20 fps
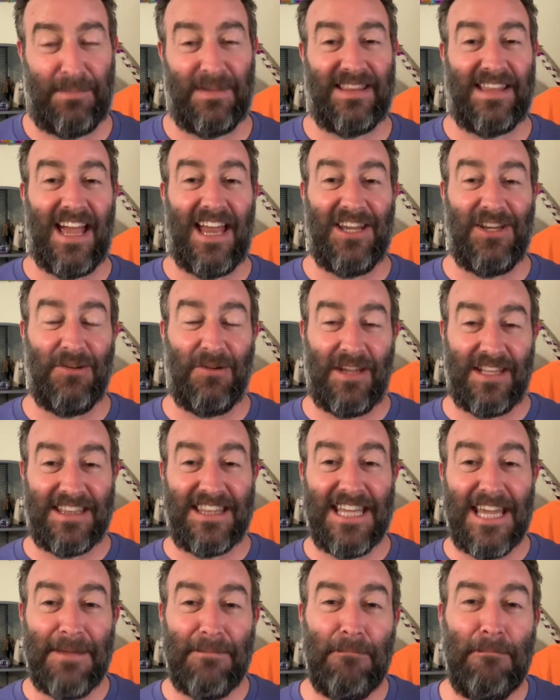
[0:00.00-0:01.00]
But then you get
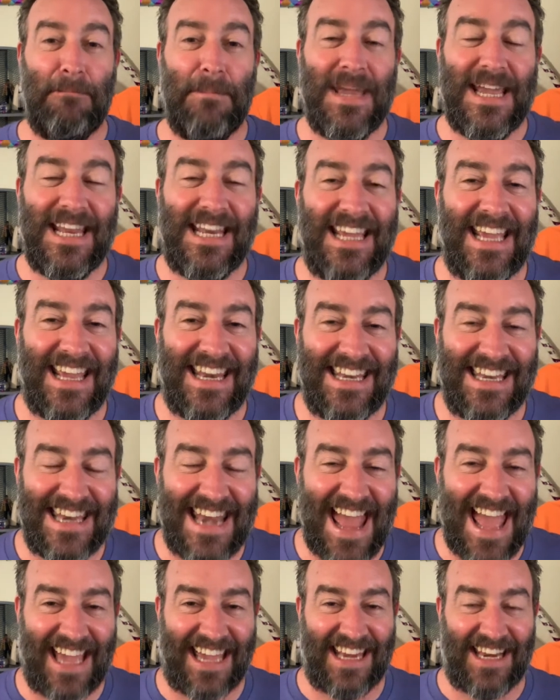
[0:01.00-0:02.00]
the immediate
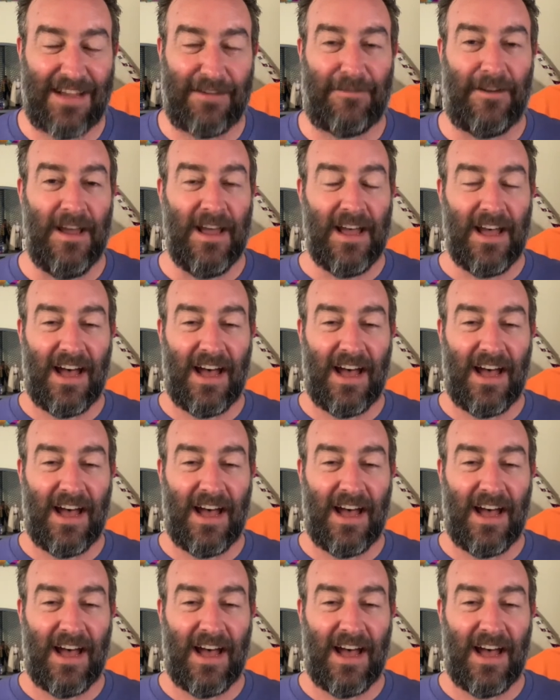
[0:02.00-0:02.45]
negative